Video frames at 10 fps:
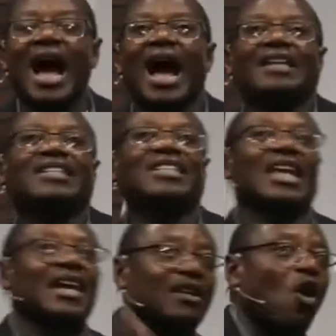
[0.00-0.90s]
and
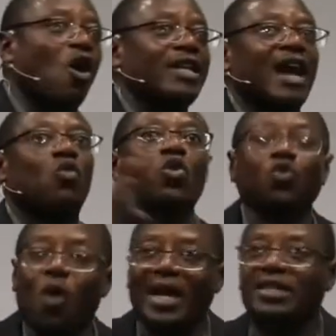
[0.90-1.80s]
saying all their good
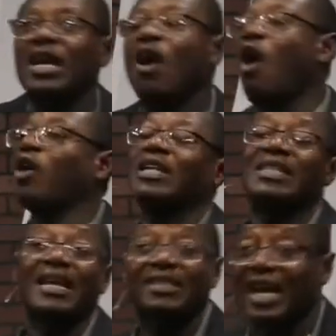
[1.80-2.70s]
works, all the
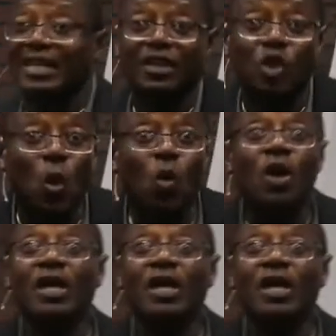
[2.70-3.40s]
things that they do,